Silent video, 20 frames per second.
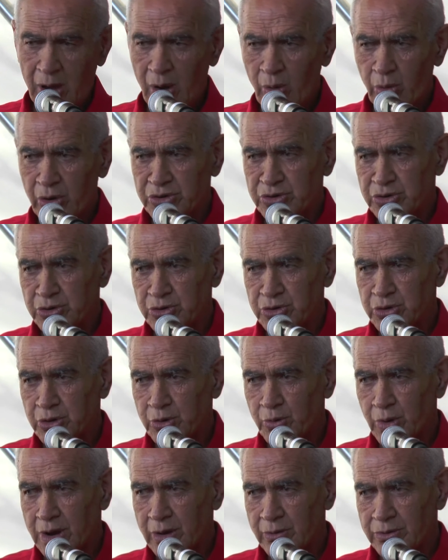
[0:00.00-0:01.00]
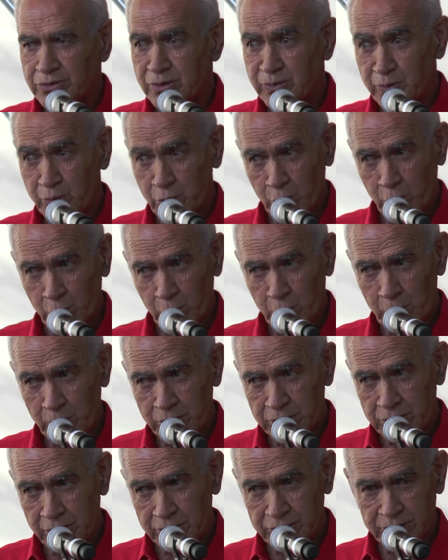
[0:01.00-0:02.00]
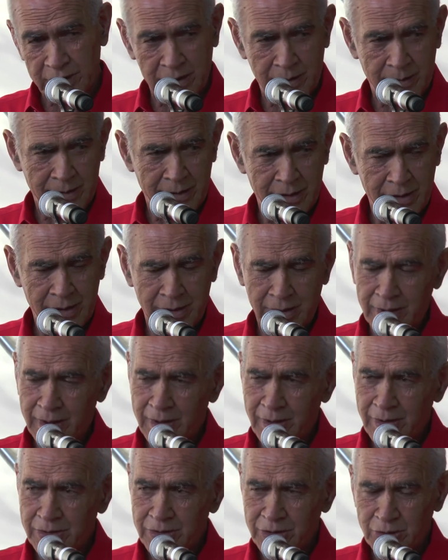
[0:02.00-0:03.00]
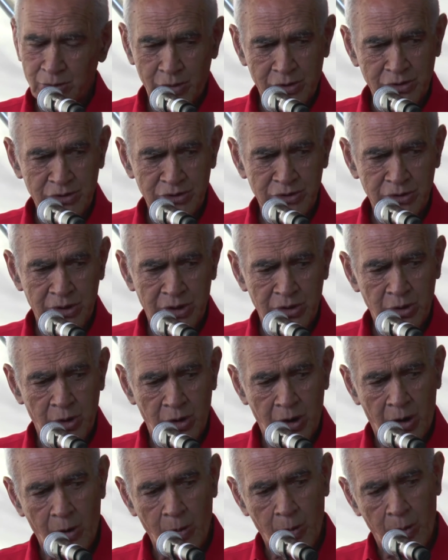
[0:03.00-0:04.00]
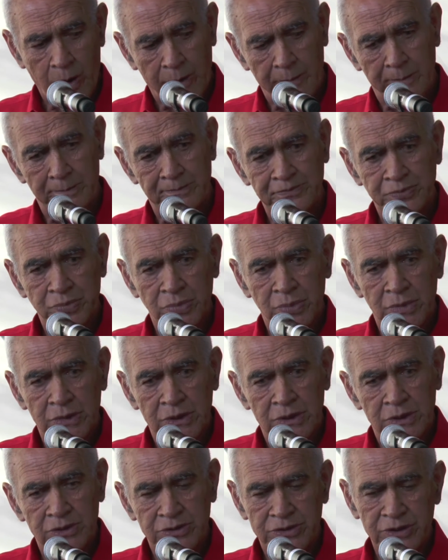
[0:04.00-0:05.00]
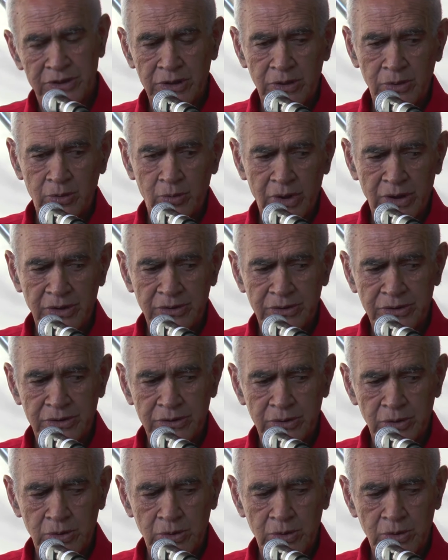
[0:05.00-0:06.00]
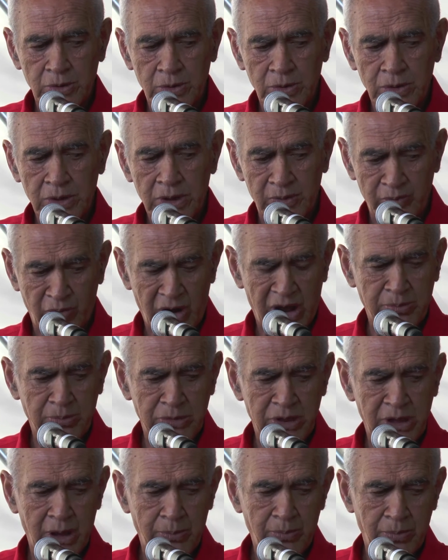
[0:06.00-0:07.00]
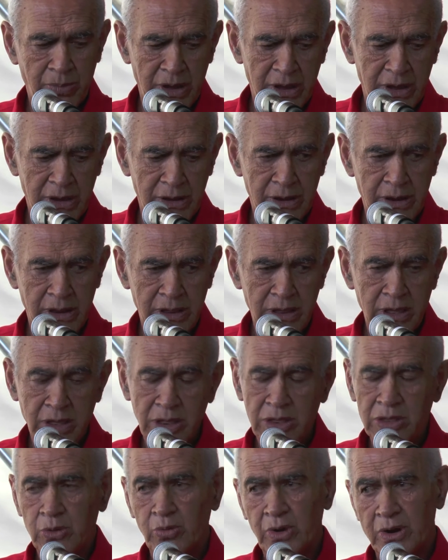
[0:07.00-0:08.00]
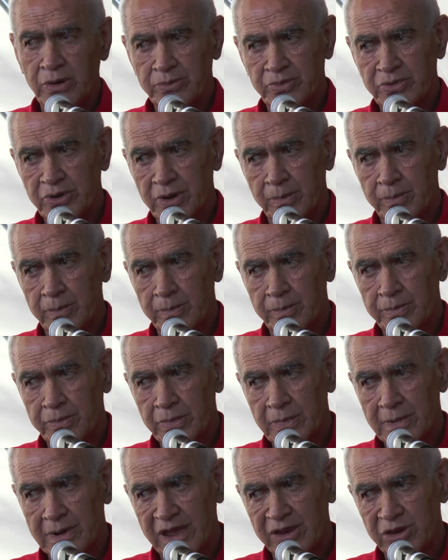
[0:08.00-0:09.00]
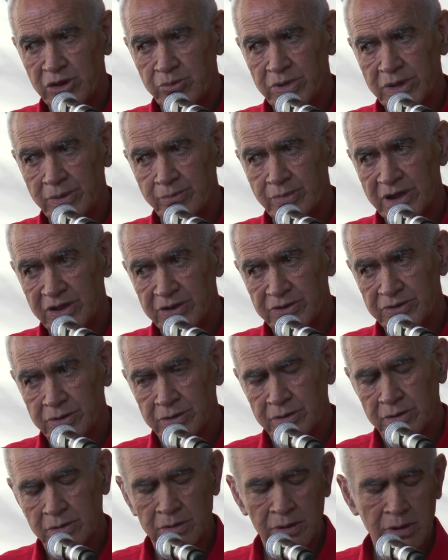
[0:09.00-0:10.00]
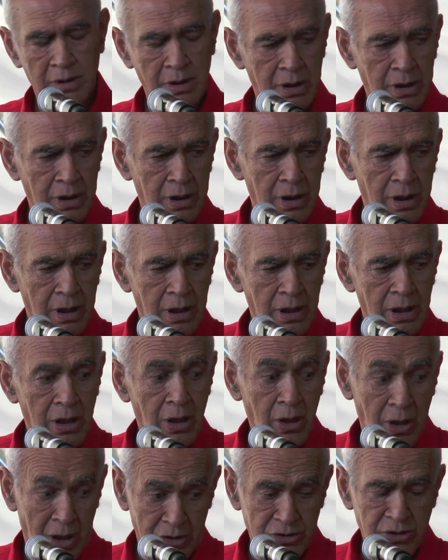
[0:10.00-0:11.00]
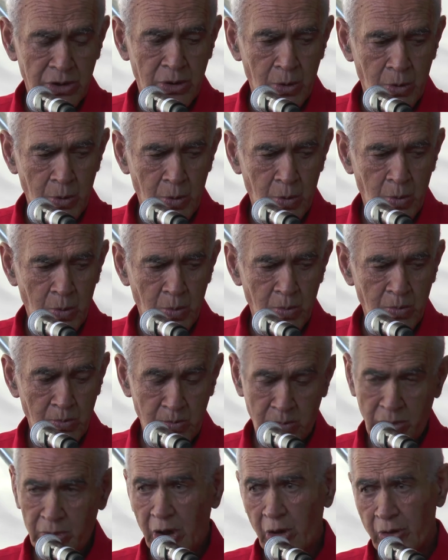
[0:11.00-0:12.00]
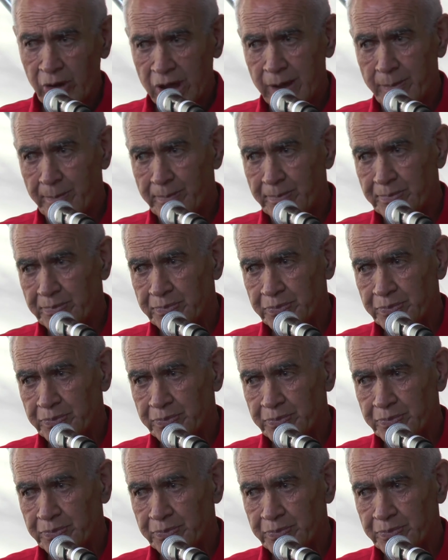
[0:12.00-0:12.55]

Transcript: I wasn't too sure what I was in for, Yosa. Just wasn't sure. I thought, oh, well, he said he wanted to invite me up and he wanted some land to be blessed. I said, I'll come.